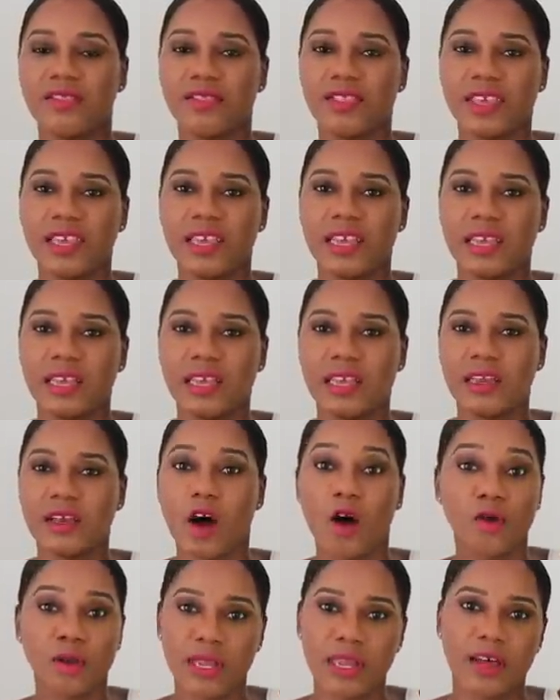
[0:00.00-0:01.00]
the
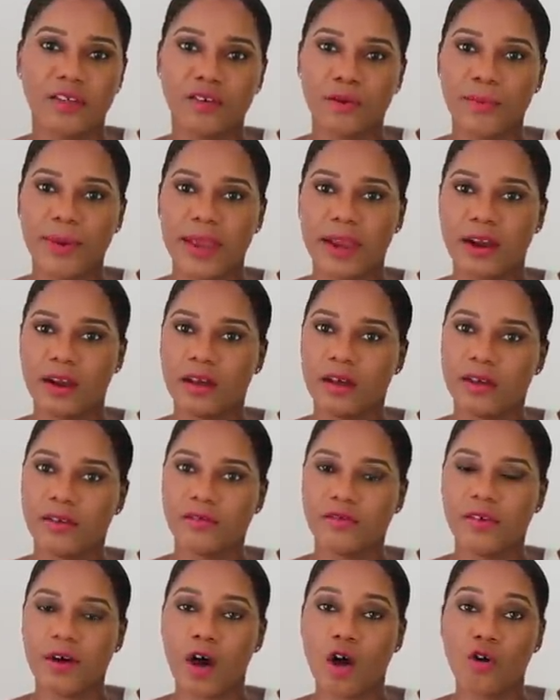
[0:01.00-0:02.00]
only other pair
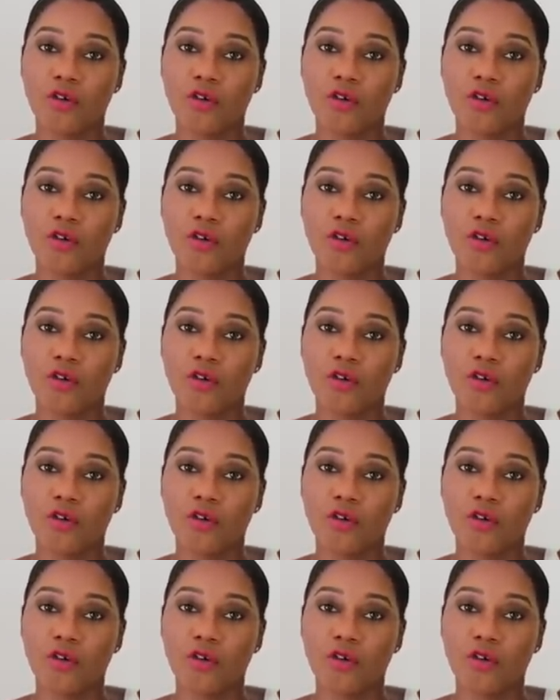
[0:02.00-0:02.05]
of